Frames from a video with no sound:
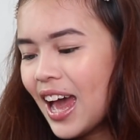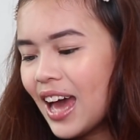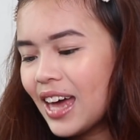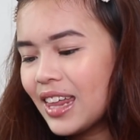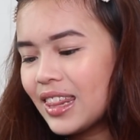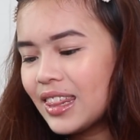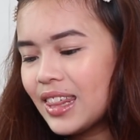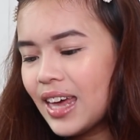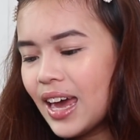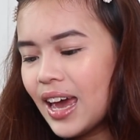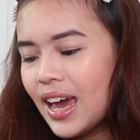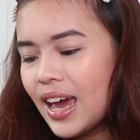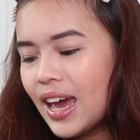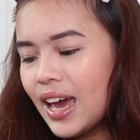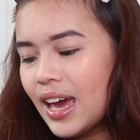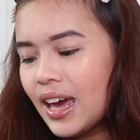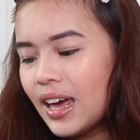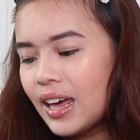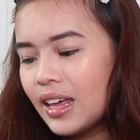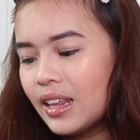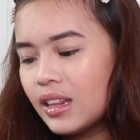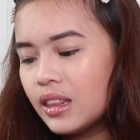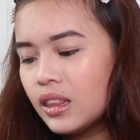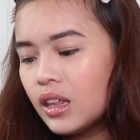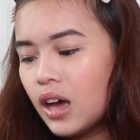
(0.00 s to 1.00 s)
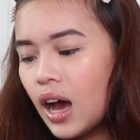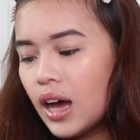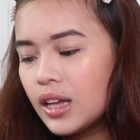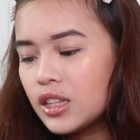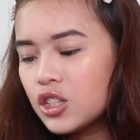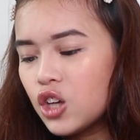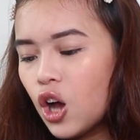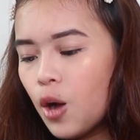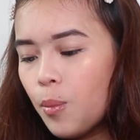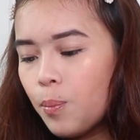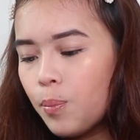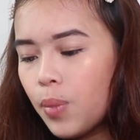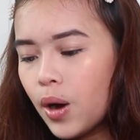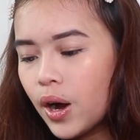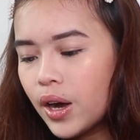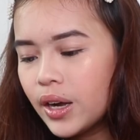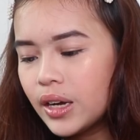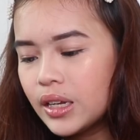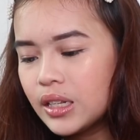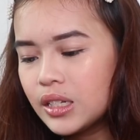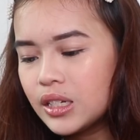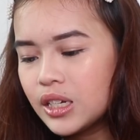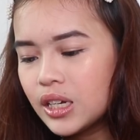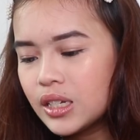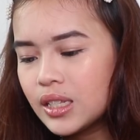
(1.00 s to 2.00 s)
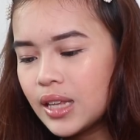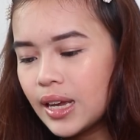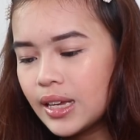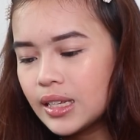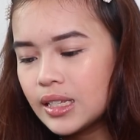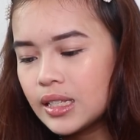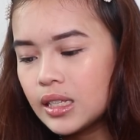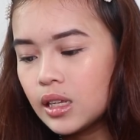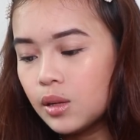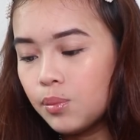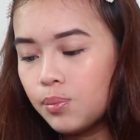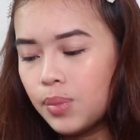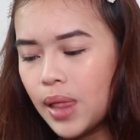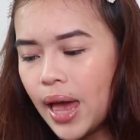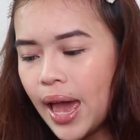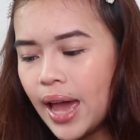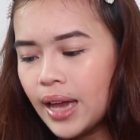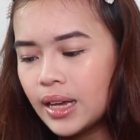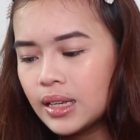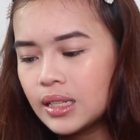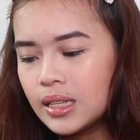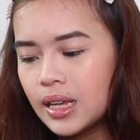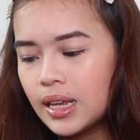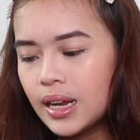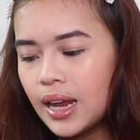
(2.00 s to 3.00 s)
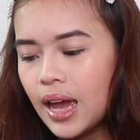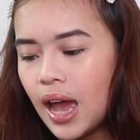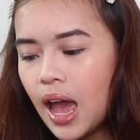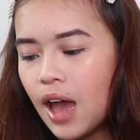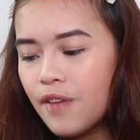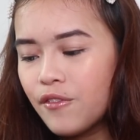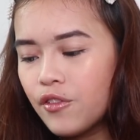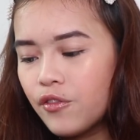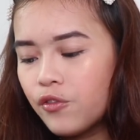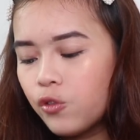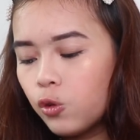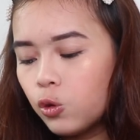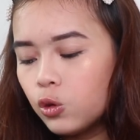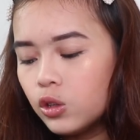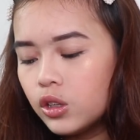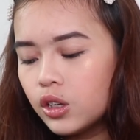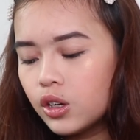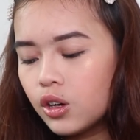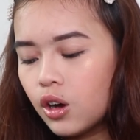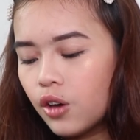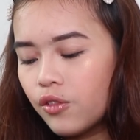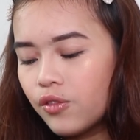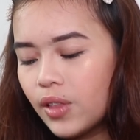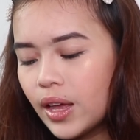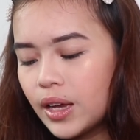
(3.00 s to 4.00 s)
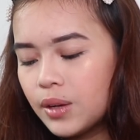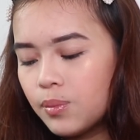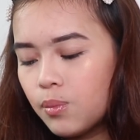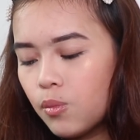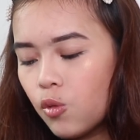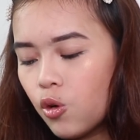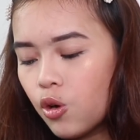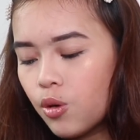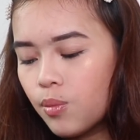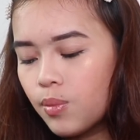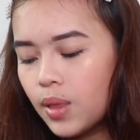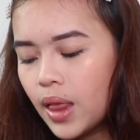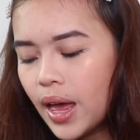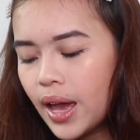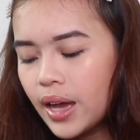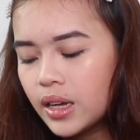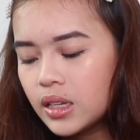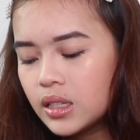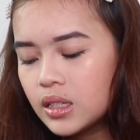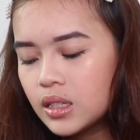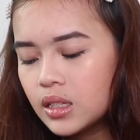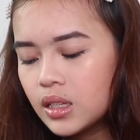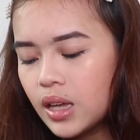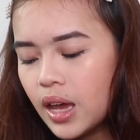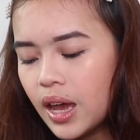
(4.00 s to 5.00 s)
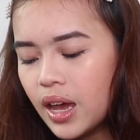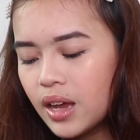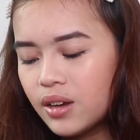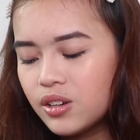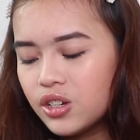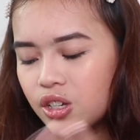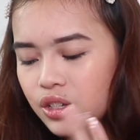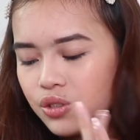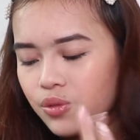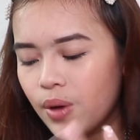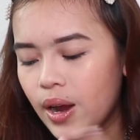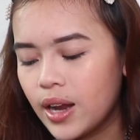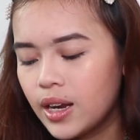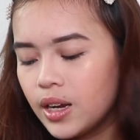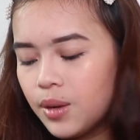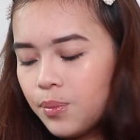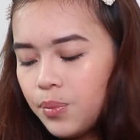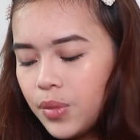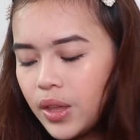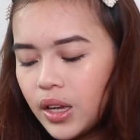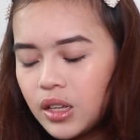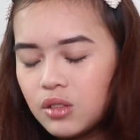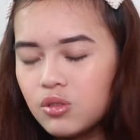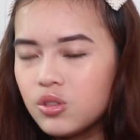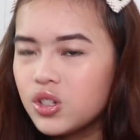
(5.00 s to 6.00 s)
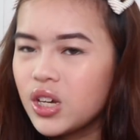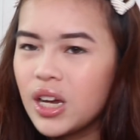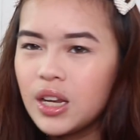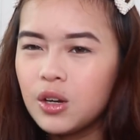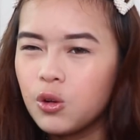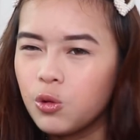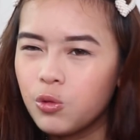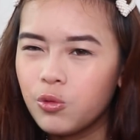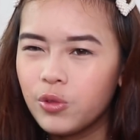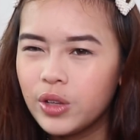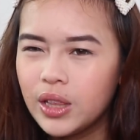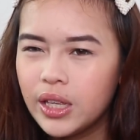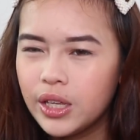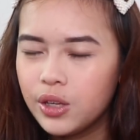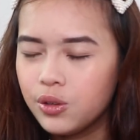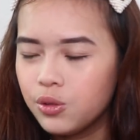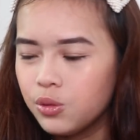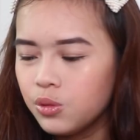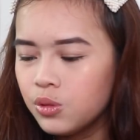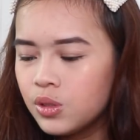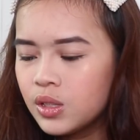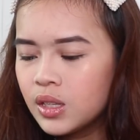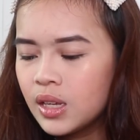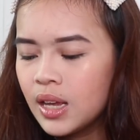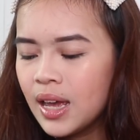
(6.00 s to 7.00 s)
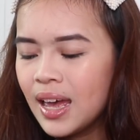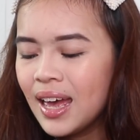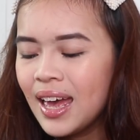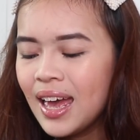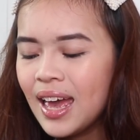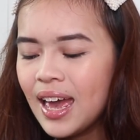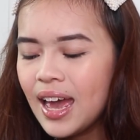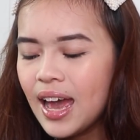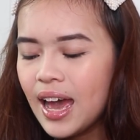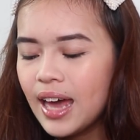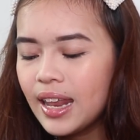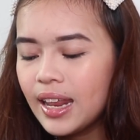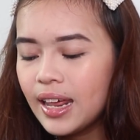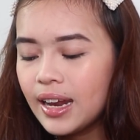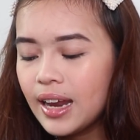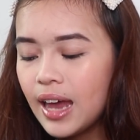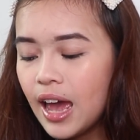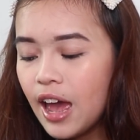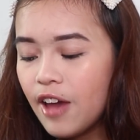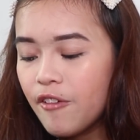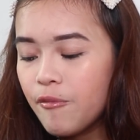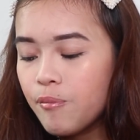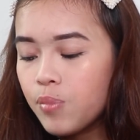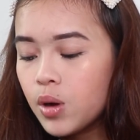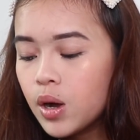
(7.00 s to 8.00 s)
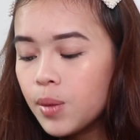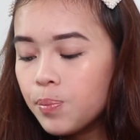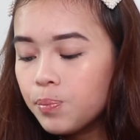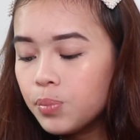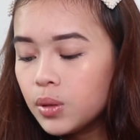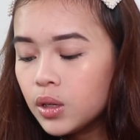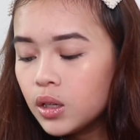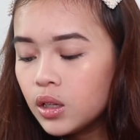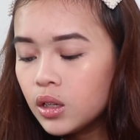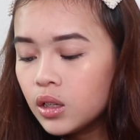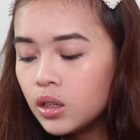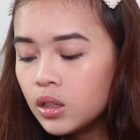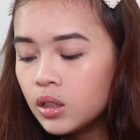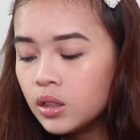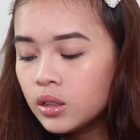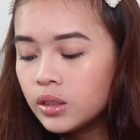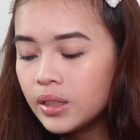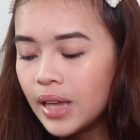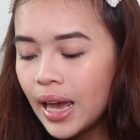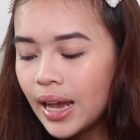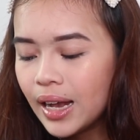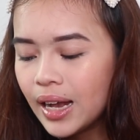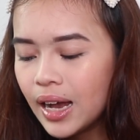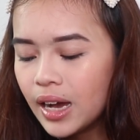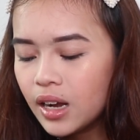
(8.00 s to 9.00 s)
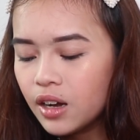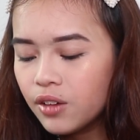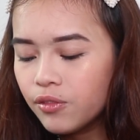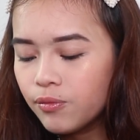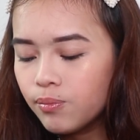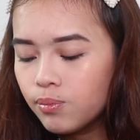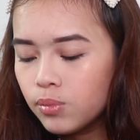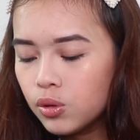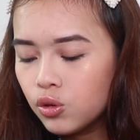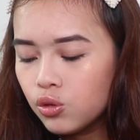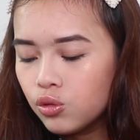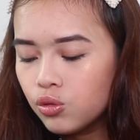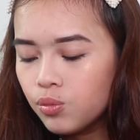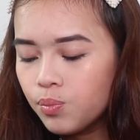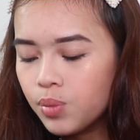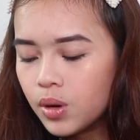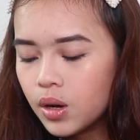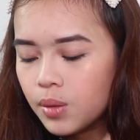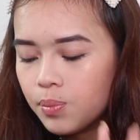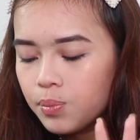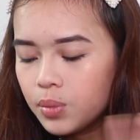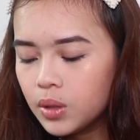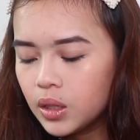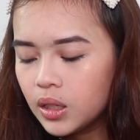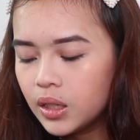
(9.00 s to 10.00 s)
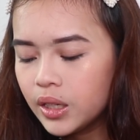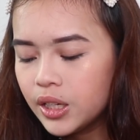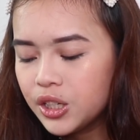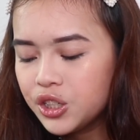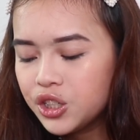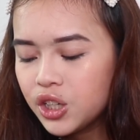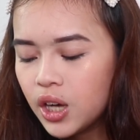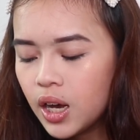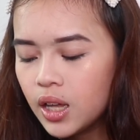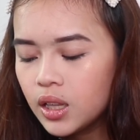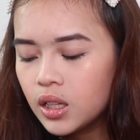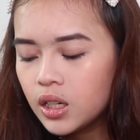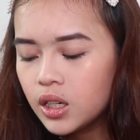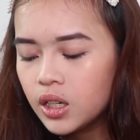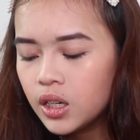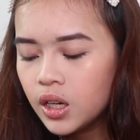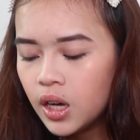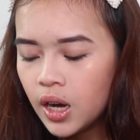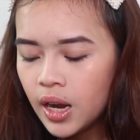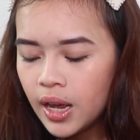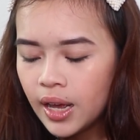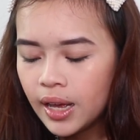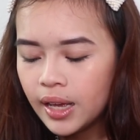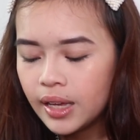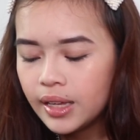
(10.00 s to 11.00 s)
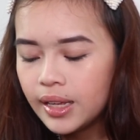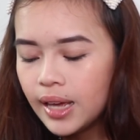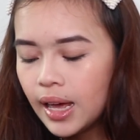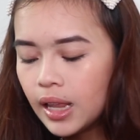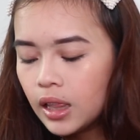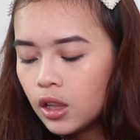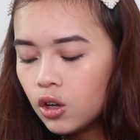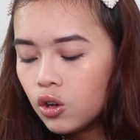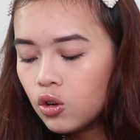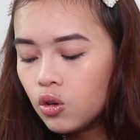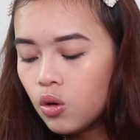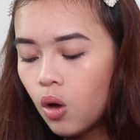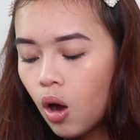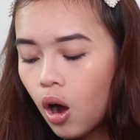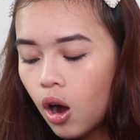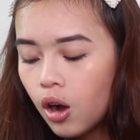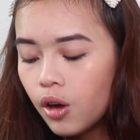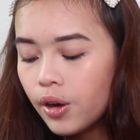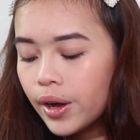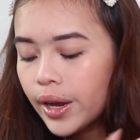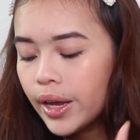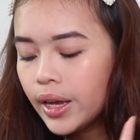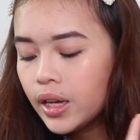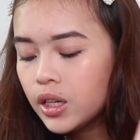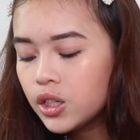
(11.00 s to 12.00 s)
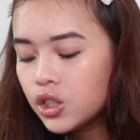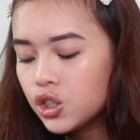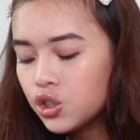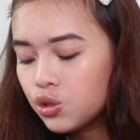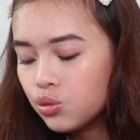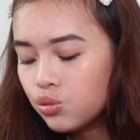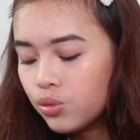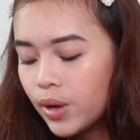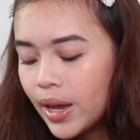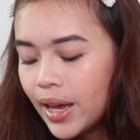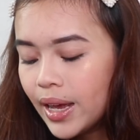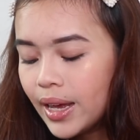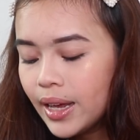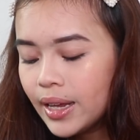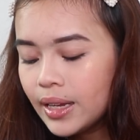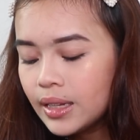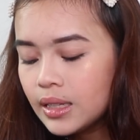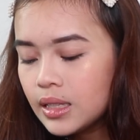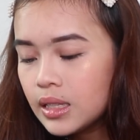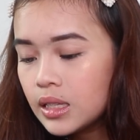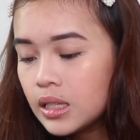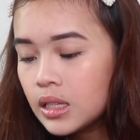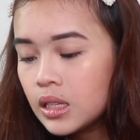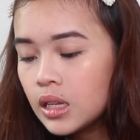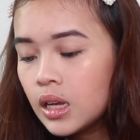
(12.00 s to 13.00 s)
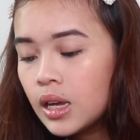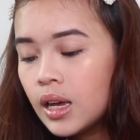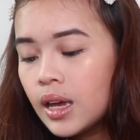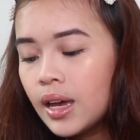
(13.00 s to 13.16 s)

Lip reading: And then the top part is just like still blacks, and then I have a folder of like more blacks and just random things which I don't really use. And then I have purple, that kind of blue purplish color, yellow, orange, reds,